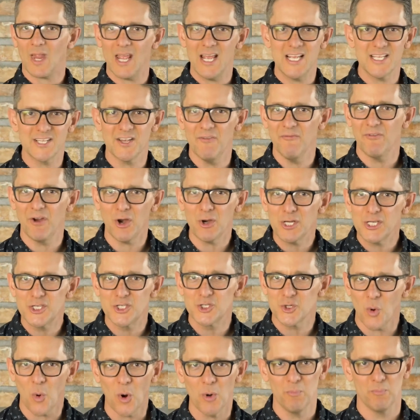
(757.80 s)
It's a very
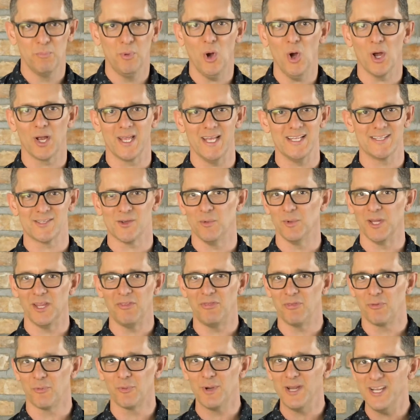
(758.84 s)
short book. It's only
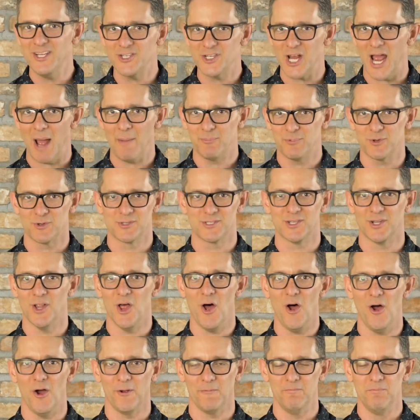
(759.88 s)
3 chapters
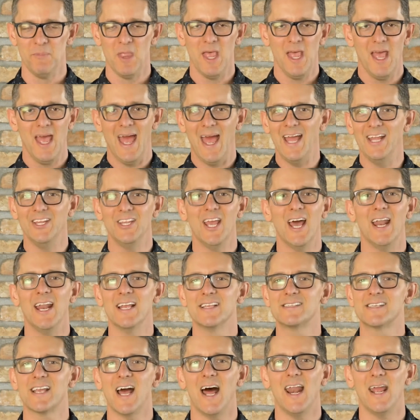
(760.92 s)
long, and yet
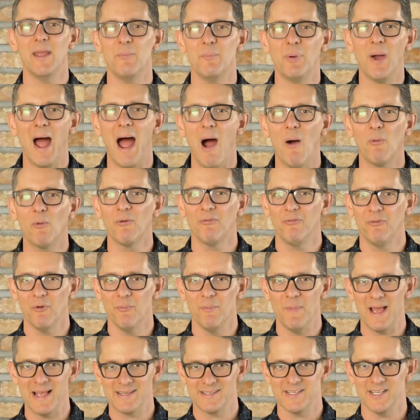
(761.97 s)
it's got a powerful
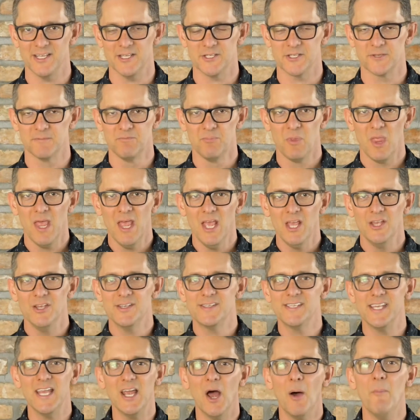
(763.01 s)
message. You
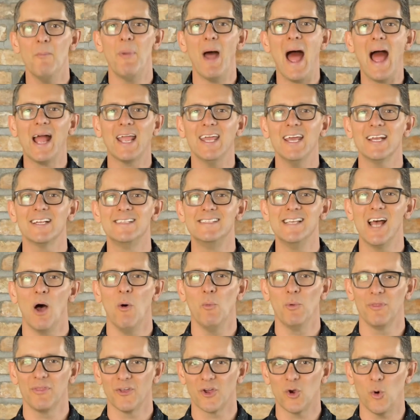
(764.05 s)
see, Habakkuk
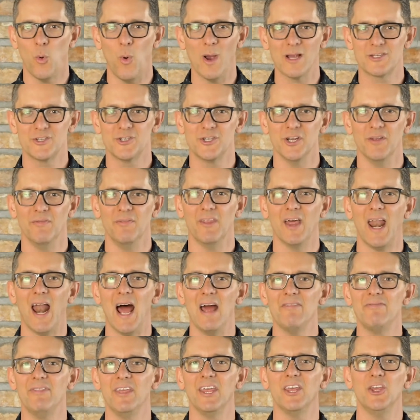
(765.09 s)
dealt with a question that
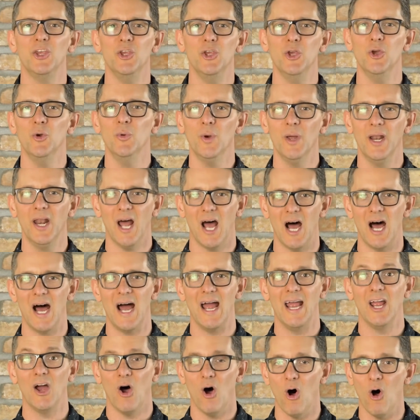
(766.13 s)
I think you and
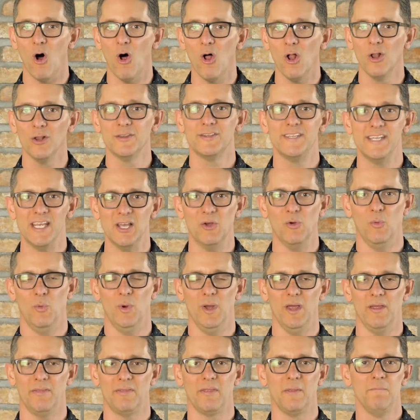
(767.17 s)
I all deal
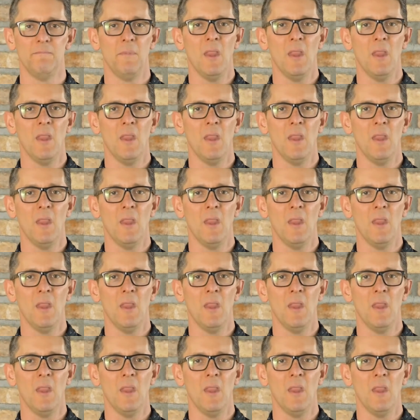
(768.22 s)
with.